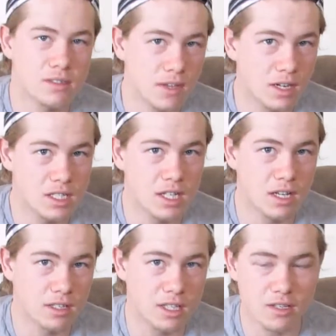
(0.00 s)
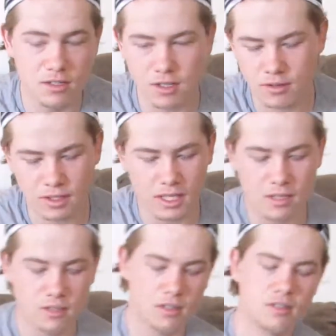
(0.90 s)
of energy on the kill zone. And the
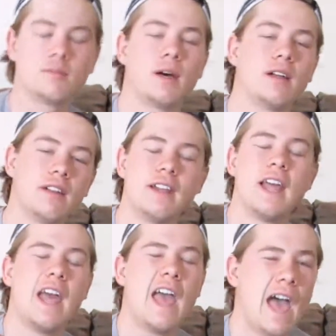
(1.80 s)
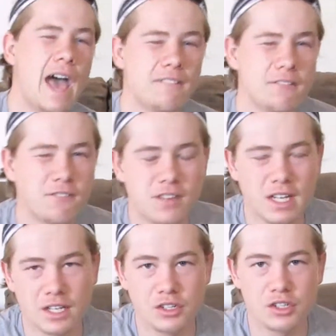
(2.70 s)
kill zone is about half of an
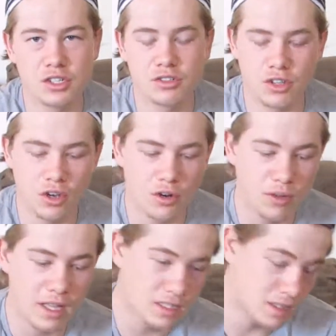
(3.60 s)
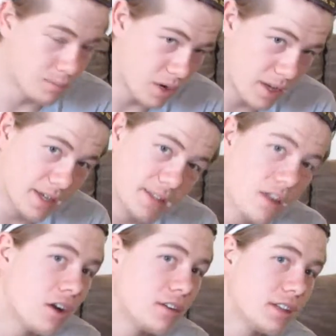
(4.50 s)
inch. So that's the brain, the
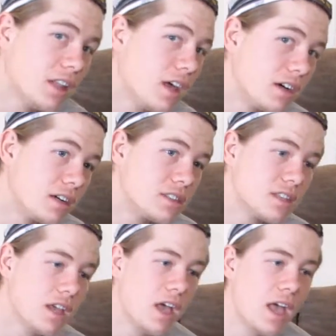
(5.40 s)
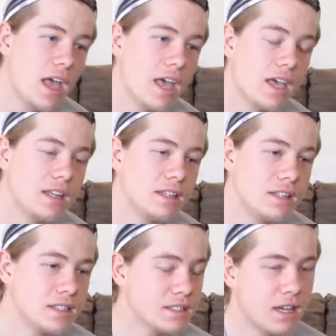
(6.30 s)
heart, the lungs. And
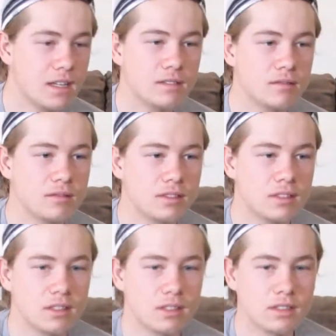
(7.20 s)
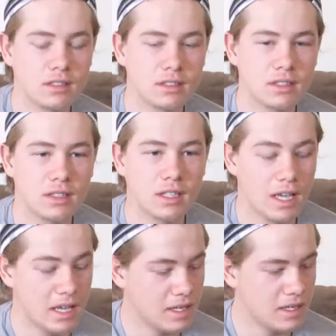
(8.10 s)
this gun
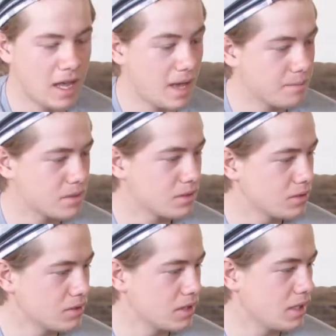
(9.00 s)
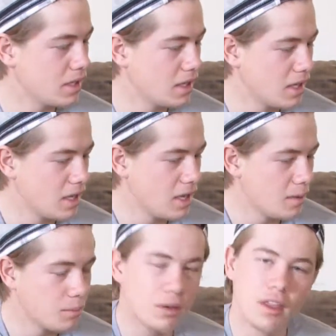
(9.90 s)
can absolutely
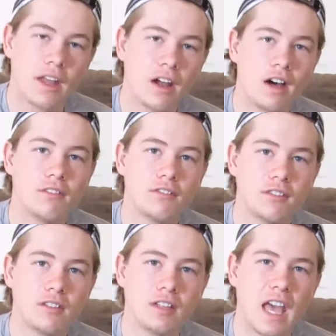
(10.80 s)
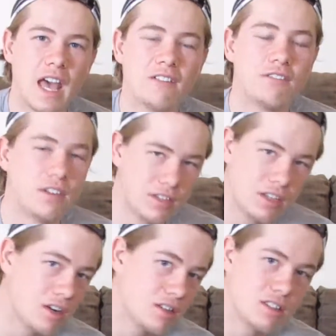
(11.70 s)
pull that off at 50
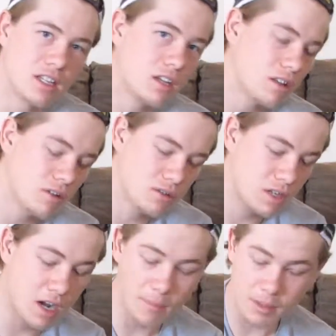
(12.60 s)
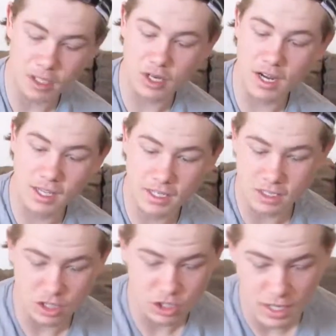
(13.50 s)
yards and closer. I'm going to try
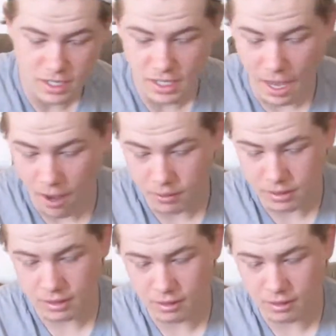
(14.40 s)
and stretch it out